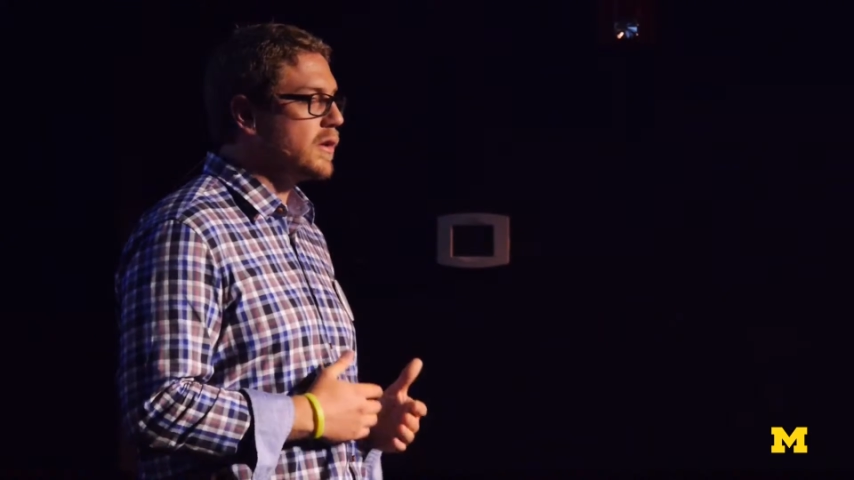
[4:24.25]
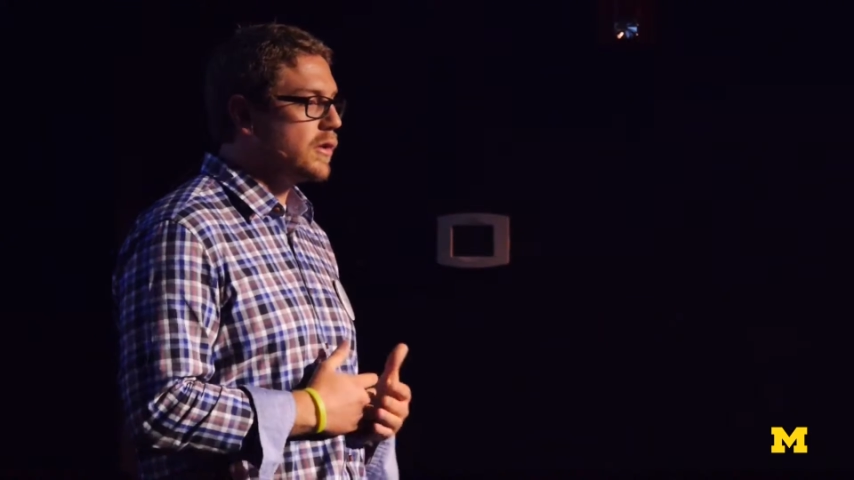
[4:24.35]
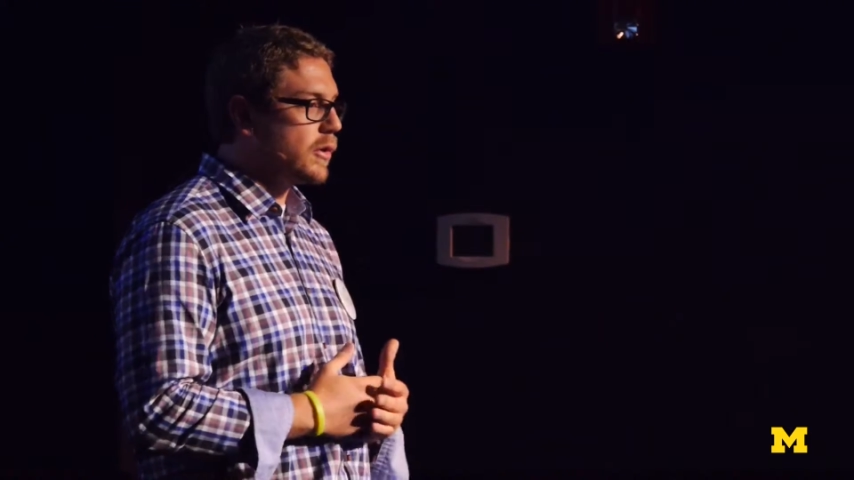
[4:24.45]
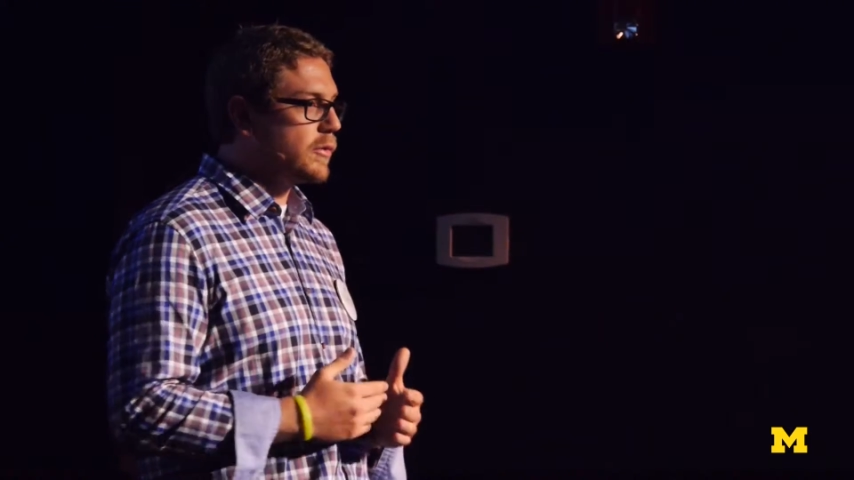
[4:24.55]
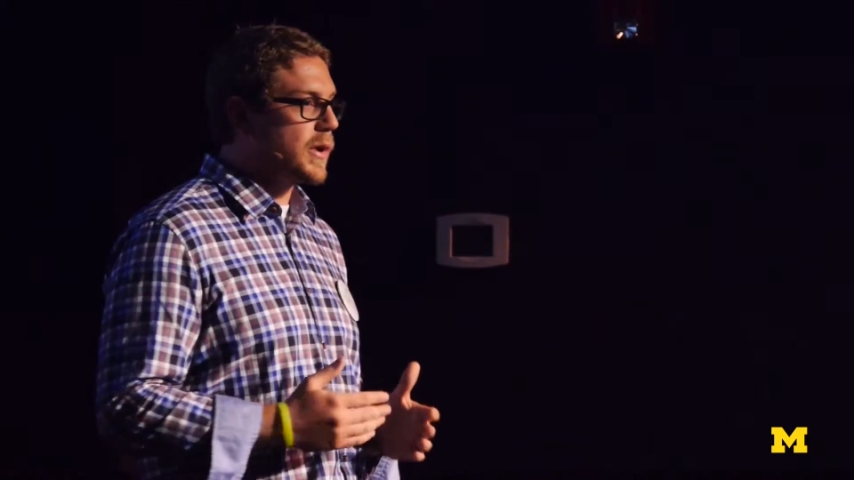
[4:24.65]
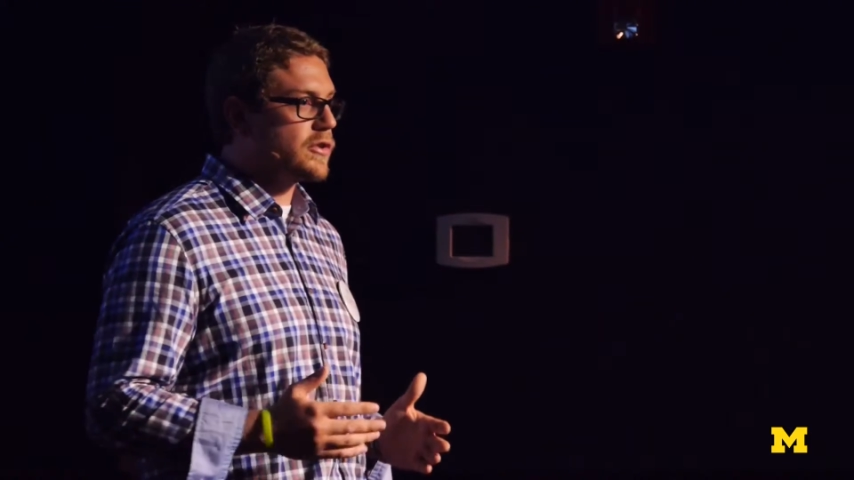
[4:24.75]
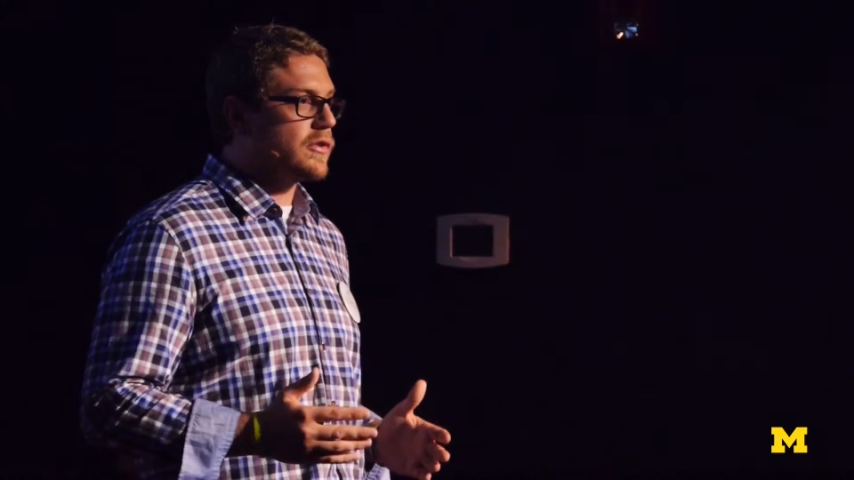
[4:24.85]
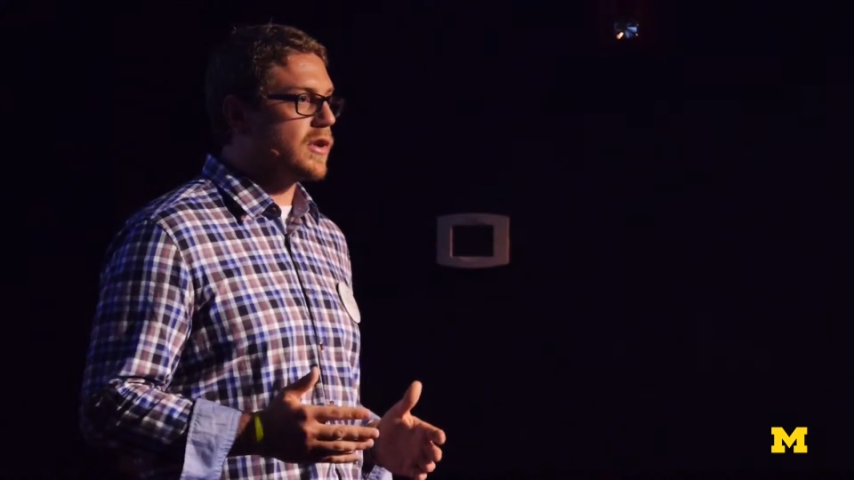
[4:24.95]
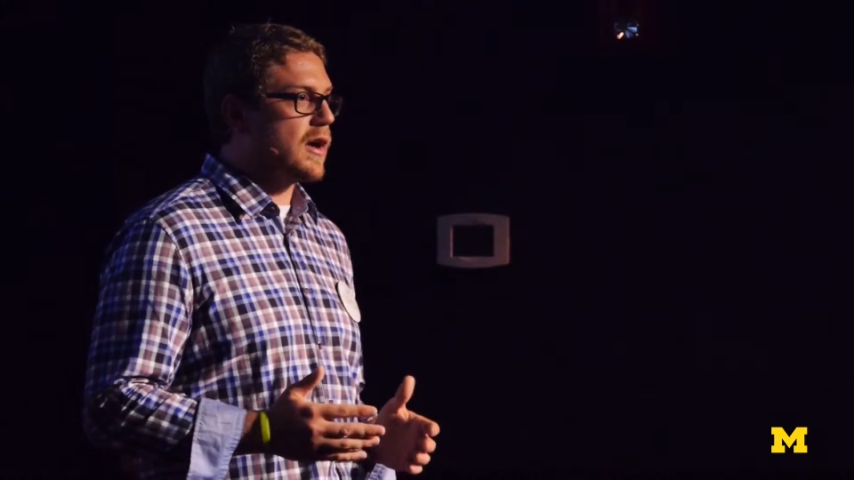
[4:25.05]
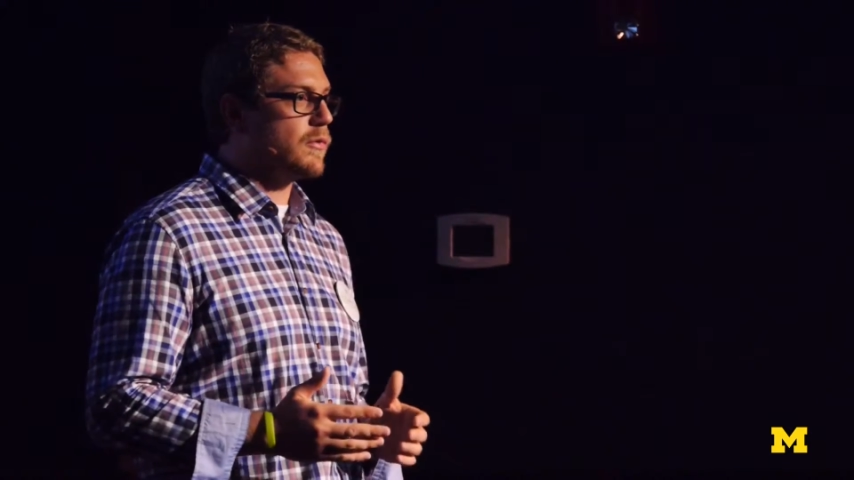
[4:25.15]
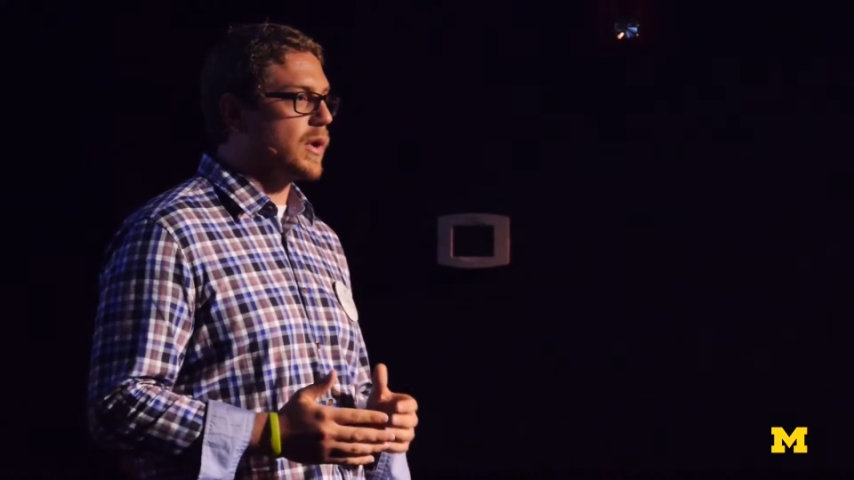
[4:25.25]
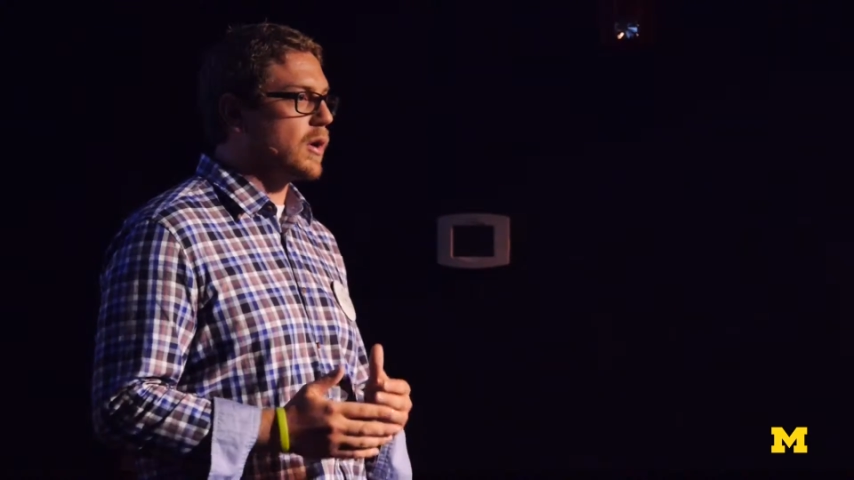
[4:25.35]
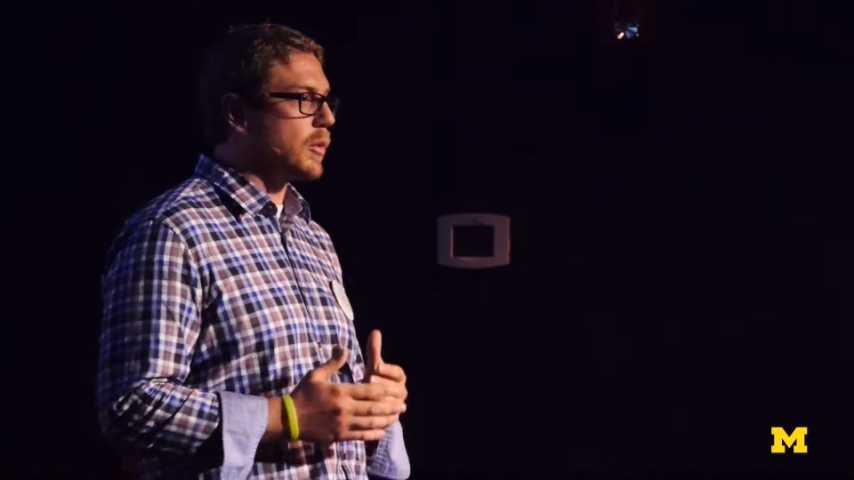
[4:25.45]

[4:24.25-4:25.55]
No special software